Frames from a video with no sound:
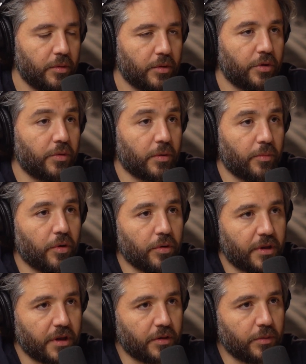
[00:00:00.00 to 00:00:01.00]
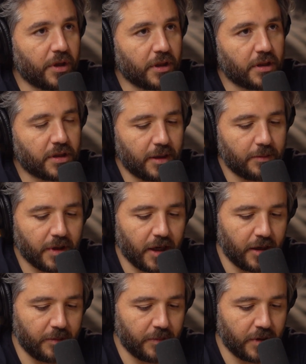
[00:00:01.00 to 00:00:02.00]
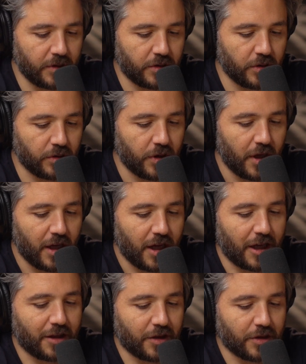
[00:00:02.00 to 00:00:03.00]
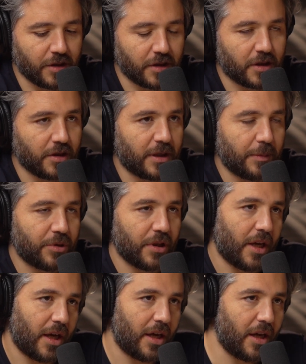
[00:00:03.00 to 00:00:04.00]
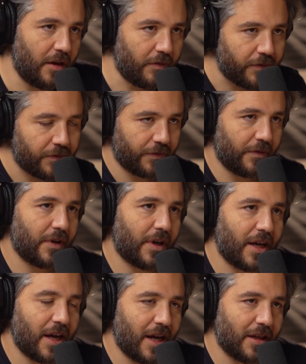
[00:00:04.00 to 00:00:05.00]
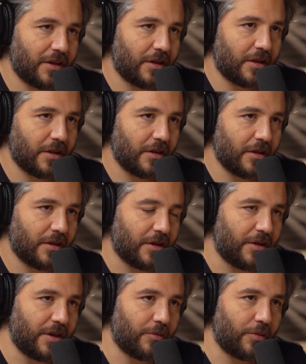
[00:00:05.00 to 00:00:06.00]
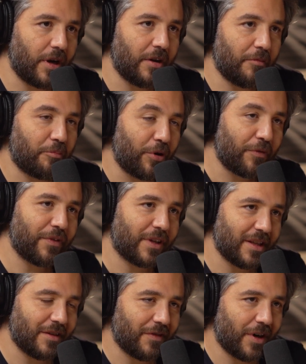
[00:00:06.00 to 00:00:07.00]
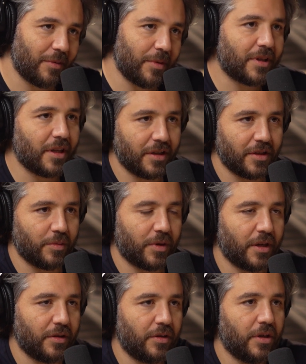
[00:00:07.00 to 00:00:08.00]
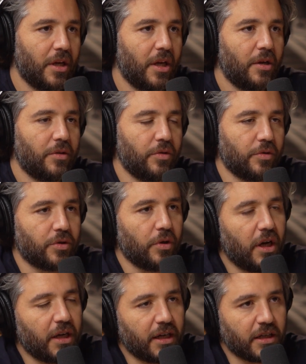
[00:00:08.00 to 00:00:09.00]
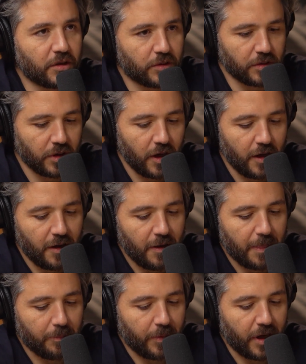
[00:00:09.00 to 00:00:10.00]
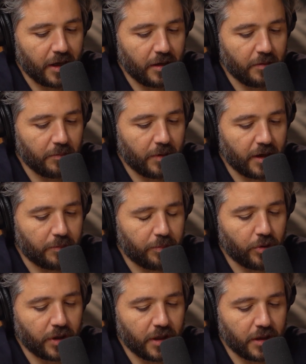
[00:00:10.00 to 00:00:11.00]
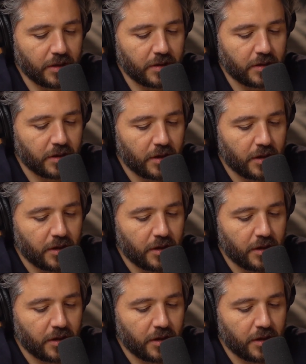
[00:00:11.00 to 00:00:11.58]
We were doing both and doing it at the same time. And so I think there's this conception that if I had the perfect environment, then this is what I'd do. So I guess my point is,